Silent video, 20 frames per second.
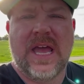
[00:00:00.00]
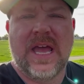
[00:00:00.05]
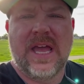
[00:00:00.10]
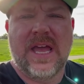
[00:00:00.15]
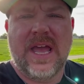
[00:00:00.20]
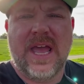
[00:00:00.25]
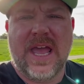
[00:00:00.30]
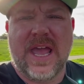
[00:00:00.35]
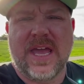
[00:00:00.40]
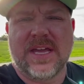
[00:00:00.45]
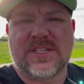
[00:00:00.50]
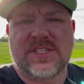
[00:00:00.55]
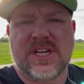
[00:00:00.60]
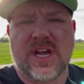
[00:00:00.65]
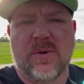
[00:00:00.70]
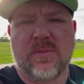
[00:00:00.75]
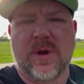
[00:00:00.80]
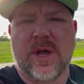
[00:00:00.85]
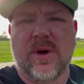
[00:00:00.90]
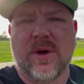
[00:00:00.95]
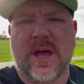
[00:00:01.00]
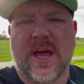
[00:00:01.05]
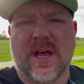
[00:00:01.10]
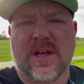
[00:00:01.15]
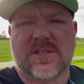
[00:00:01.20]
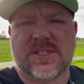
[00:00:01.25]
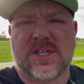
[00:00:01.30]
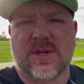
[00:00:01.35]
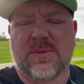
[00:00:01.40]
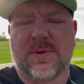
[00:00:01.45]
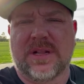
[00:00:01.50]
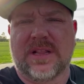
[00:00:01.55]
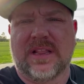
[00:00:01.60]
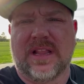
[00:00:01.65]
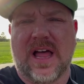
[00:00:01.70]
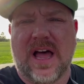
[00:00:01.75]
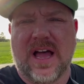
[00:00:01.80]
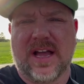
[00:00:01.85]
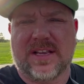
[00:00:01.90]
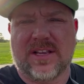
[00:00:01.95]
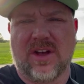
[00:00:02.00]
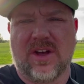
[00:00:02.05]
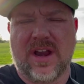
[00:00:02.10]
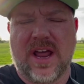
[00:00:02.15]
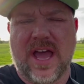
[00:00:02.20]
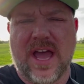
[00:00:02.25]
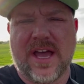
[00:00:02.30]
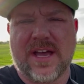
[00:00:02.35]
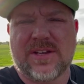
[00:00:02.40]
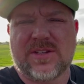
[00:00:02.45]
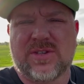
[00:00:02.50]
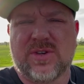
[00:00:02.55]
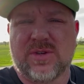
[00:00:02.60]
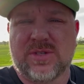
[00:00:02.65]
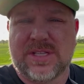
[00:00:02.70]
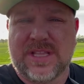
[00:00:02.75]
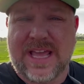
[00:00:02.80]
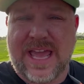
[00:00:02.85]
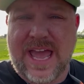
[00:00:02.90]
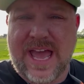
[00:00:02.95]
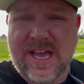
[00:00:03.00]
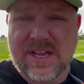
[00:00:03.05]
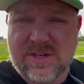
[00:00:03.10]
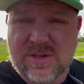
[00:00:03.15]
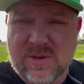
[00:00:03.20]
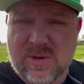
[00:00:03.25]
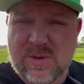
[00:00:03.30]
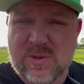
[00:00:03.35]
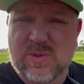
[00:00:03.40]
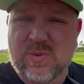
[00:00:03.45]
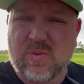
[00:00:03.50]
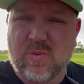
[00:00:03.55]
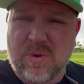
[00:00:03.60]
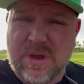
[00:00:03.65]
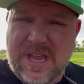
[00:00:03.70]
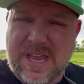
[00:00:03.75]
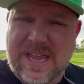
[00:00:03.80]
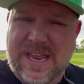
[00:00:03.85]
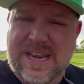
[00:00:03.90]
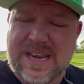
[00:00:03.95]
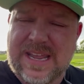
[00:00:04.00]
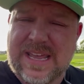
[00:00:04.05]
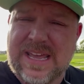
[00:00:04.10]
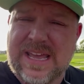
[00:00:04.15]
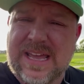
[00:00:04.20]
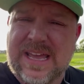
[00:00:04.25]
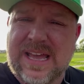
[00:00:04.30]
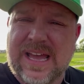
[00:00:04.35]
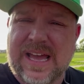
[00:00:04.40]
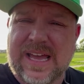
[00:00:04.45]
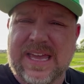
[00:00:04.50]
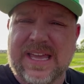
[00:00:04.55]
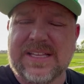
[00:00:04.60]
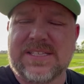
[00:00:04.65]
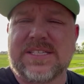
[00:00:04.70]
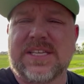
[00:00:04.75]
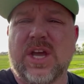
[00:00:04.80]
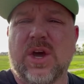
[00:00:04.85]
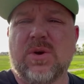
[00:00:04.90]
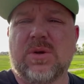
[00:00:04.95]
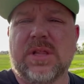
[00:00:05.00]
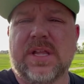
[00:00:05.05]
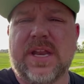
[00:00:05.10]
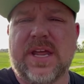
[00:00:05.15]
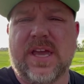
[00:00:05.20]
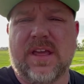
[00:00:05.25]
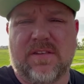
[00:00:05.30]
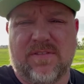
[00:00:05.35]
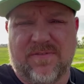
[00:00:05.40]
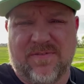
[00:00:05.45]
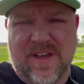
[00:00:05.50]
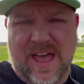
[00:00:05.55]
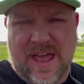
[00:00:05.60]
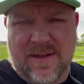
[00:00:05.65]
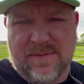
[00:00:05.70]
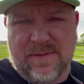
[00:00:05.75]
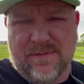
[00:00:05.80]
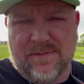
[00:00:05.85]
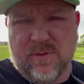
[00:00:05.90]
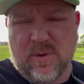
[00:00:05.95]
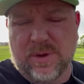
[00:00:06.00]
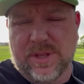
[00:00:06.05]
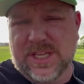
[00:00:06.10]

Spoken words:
Hey, H-Town Wheelhouse here with Locked On Astros, and the Astros win against the Oakland A's 5-4.